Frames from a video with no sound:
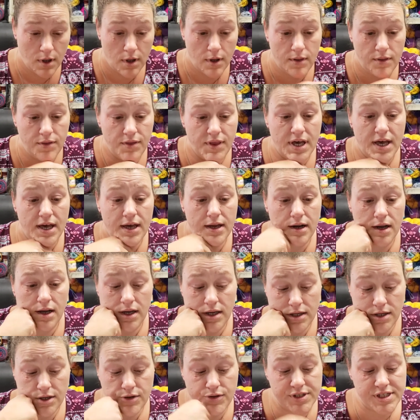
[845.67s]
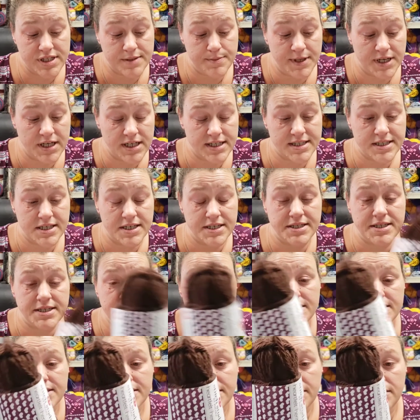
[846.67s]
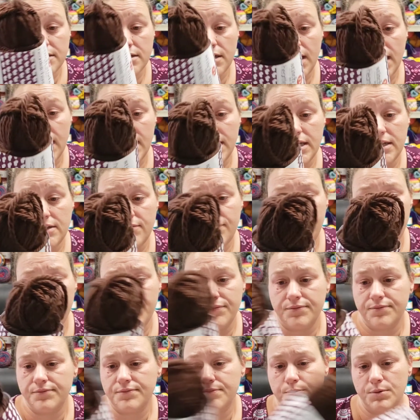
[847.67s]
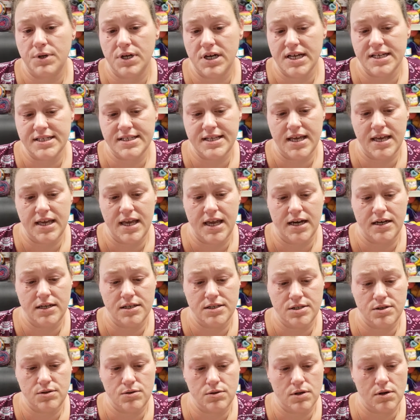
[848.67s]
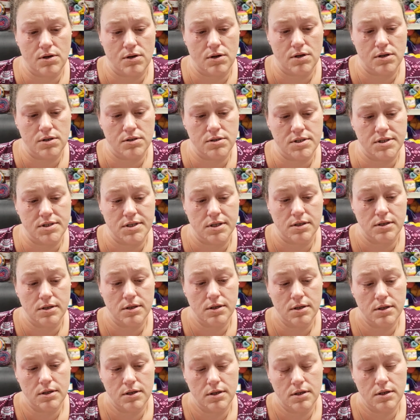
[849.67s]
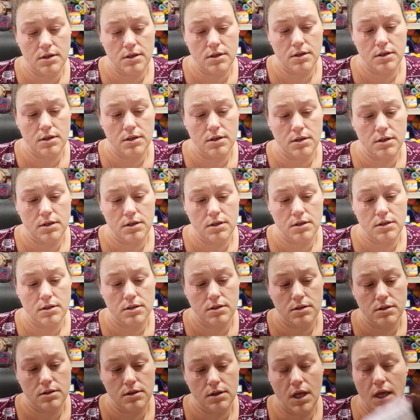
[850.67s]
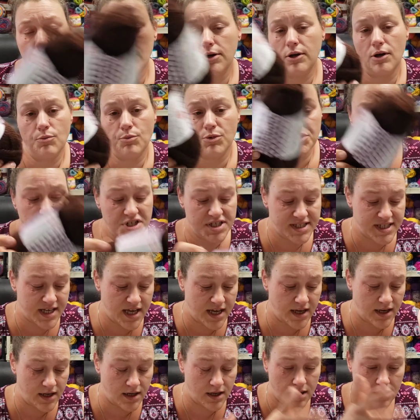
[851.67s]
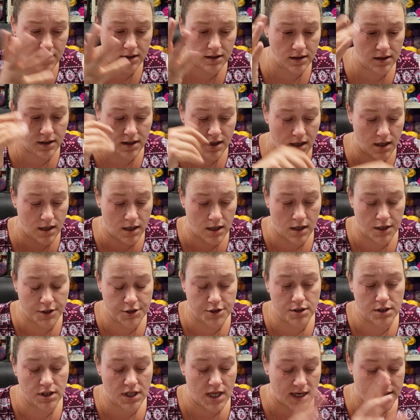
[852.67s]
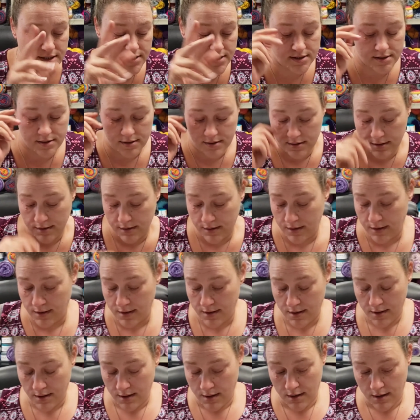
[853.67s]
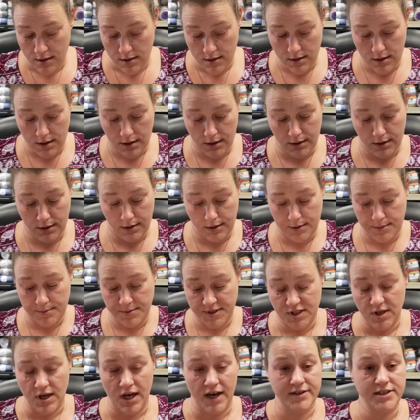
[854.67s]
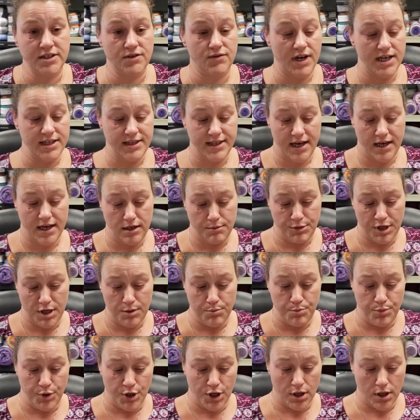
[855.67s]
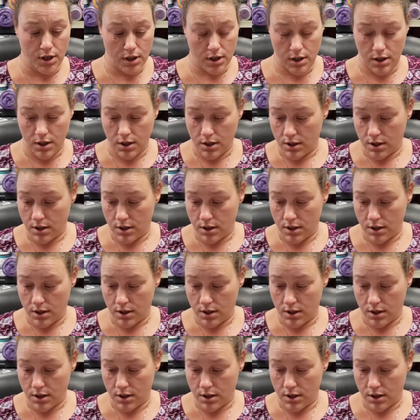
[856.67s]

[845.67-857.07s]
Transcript: That I used, because this is 80, what did I say, 82 yards? I don't know, we'll just say 100 less. So I have to write that in my book